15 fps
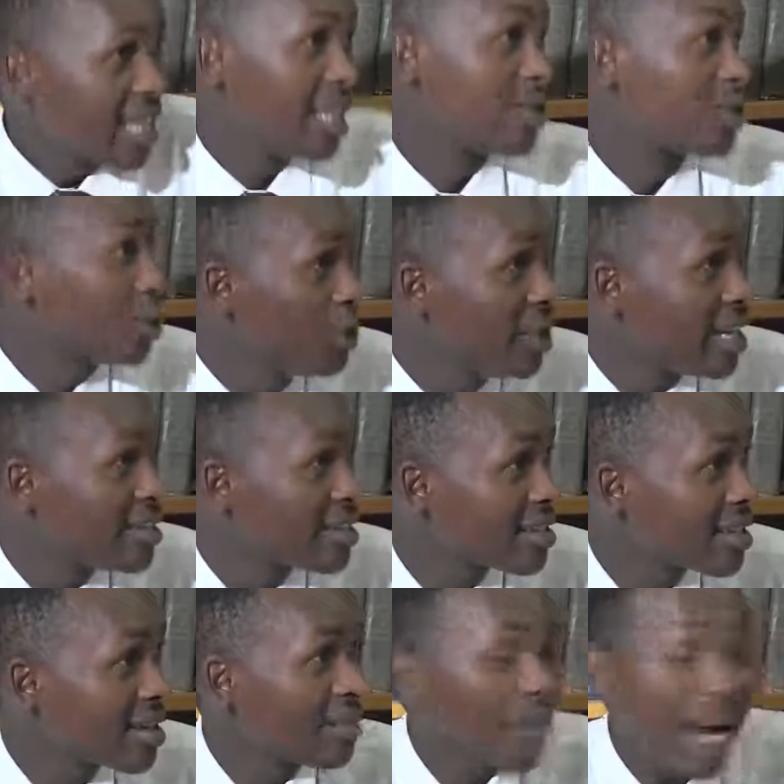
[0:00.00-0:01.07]
students,
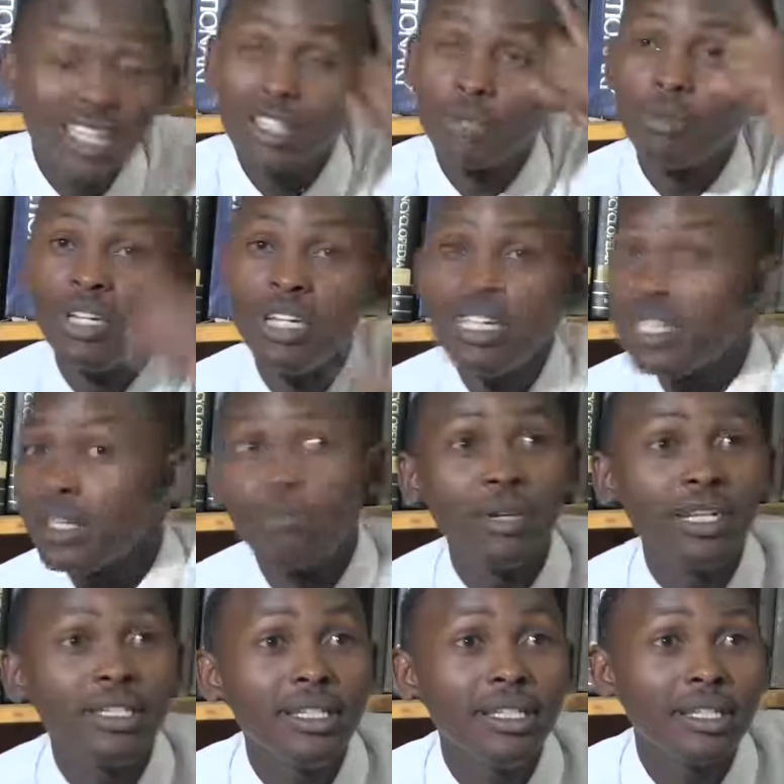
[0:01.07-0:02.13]
must be
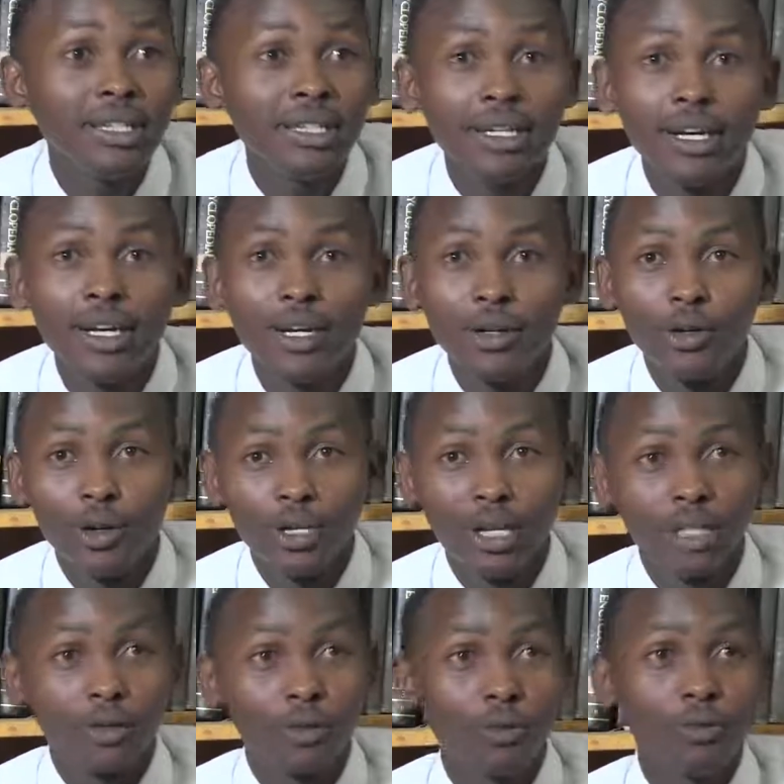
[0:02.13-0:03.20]
disciplined in order
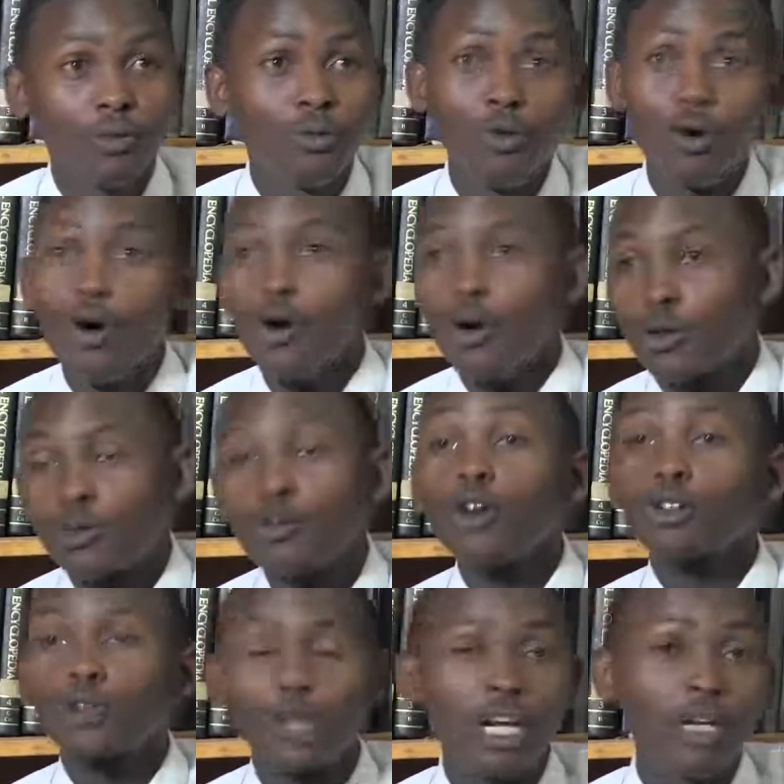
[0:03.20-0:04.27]
to not
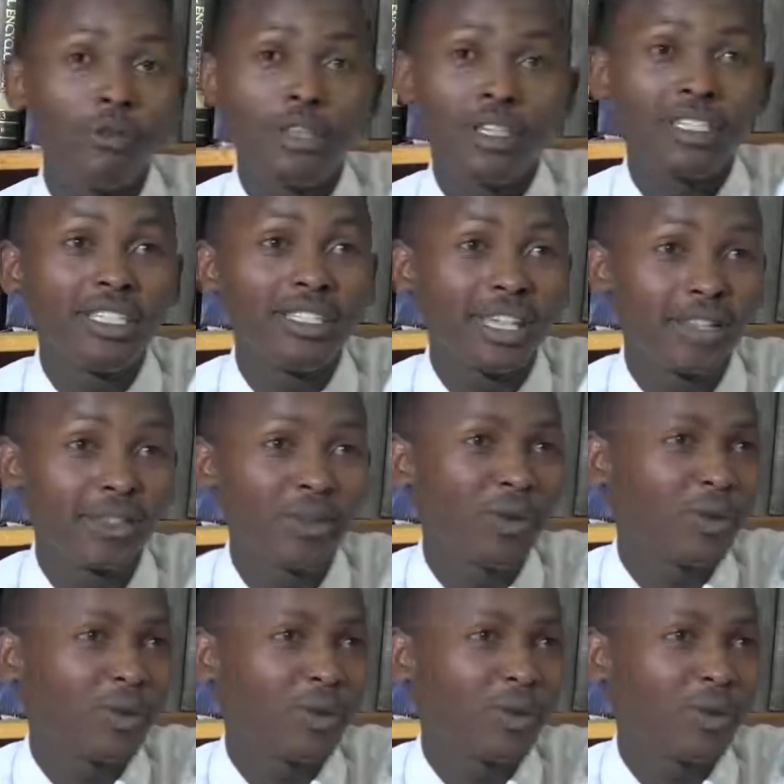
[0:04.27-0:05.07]
collide with the teachers. You know,